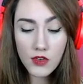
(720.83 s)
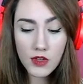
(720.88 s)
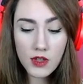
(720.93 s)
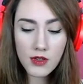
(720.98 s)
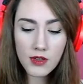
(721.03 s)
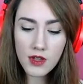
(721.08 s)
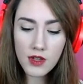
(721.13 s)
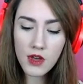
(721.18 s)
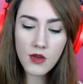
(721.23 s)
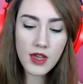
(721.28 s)

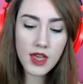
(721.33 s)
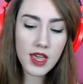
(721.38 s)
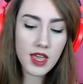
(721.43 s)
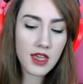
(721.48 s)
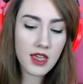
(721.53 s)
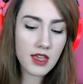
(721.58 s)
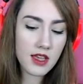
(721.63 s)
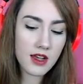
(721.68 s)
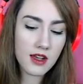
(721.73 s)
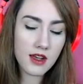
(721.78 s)
Okay.
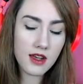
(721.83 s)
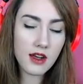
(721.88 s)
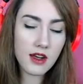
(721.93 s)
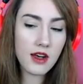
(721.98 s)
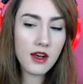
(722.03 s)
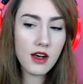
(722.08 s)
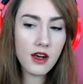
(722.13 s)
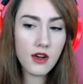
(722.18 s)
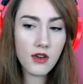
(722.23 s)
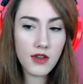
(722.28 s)

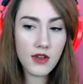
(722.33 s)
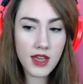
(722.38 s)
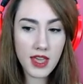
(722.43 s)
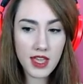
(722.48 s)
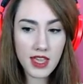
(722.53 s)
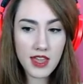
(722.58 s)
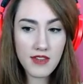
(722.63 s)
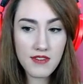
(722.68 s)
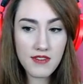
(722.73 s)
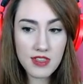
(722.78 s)
Okay.
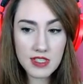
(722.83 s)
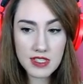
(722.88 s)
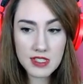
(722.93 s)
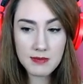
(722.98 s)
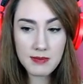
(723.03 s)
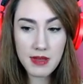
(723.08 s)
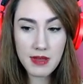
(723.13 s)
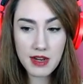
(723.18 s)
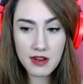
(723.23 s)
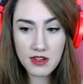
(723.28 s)
If this is
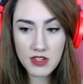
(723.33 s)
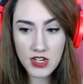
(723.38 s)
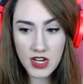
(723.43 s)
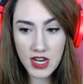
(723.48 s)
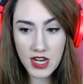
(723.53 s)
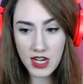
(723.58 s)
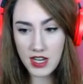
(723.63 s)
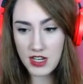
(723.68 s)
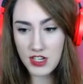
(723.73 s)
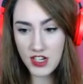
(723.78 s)
better,
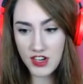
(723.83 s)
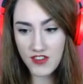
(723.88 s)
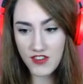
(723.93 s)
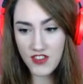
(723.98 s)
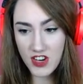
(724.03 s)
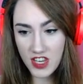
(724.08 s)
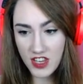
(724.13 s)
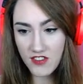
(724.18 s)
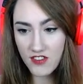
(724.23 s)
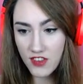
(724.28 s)
Dragon Age, I
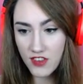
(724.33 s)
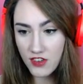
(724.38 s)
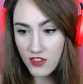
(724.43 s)
forgive you.